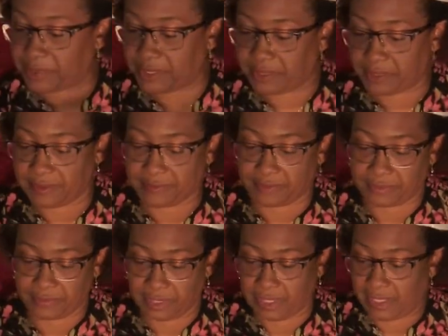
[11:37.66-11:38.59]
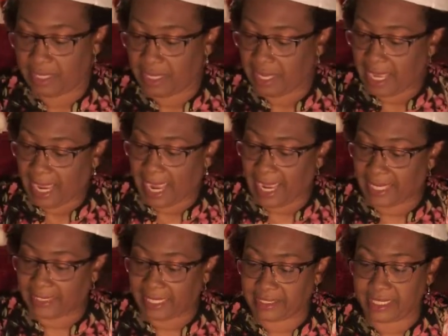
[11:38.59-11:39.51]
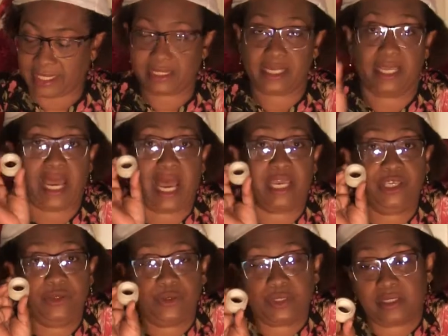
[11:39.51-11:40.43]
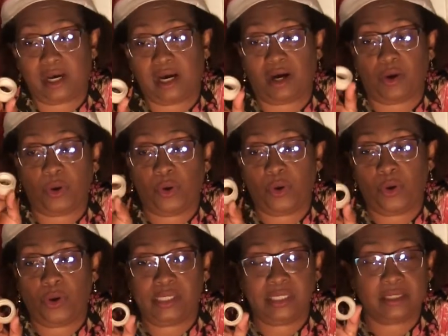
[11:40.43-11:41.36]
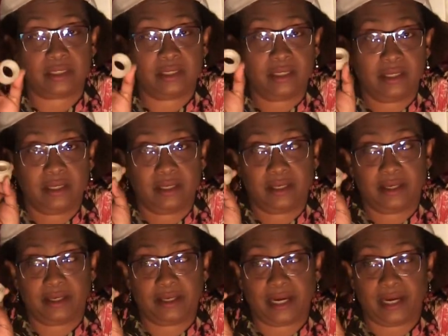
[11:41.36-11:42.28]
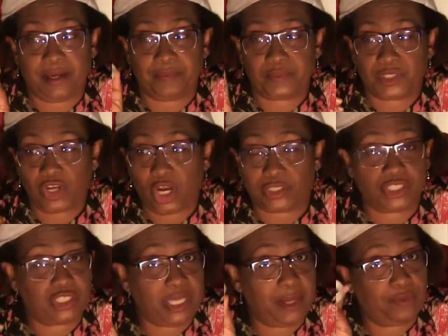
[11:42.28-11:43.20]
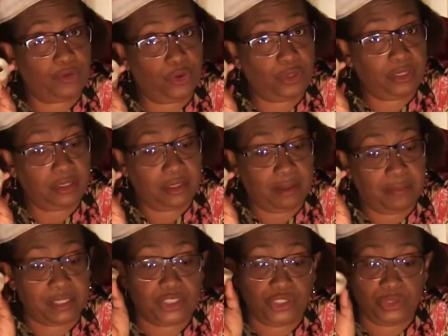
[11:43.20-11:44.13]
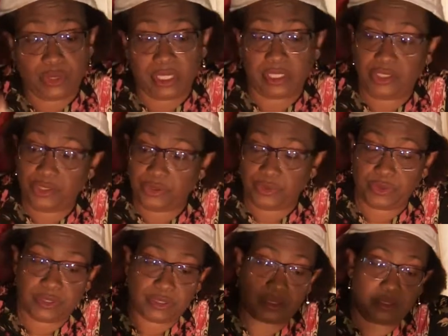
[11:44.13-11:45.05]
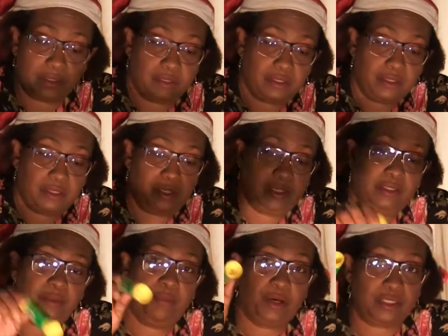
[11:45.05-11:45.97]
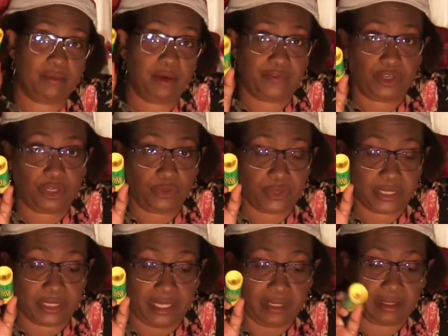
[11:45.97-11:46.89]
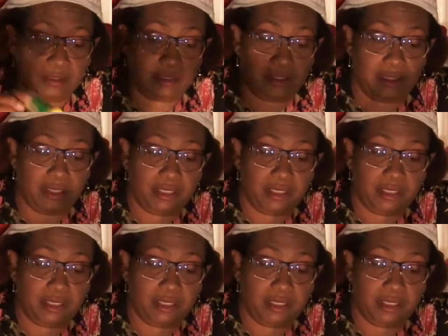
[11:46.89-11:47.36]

shapes. And as I said, I used an old Scotch tape roll, but you can use the bottom of your glue stick.